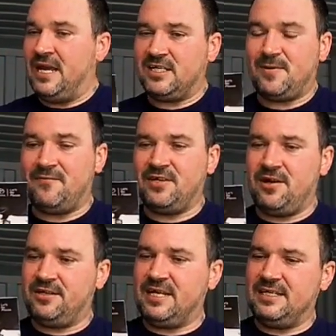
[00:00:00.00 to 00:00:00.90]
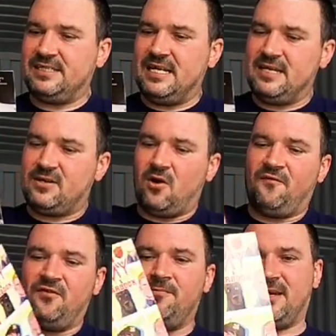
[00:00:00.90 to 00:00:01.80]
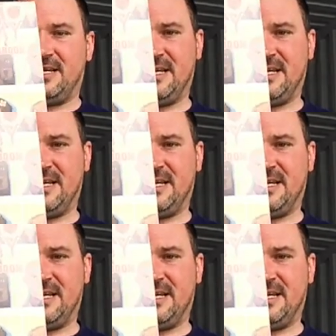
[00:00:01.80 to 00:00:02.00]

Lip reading: Next we have another DC Gotham